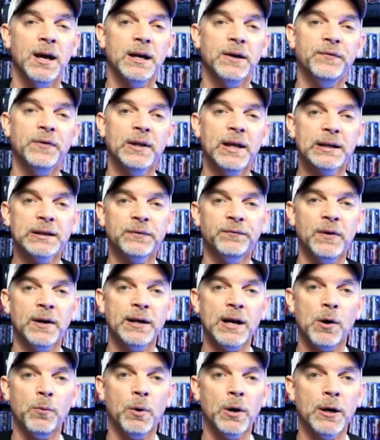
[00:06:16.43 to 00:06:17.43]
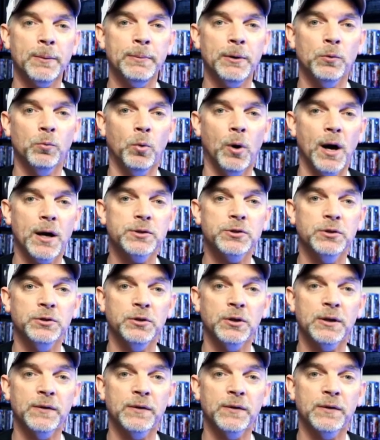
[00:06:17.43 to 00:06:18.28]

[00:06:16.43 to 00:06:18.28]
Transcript: And if you'd like to find out what I've been watching,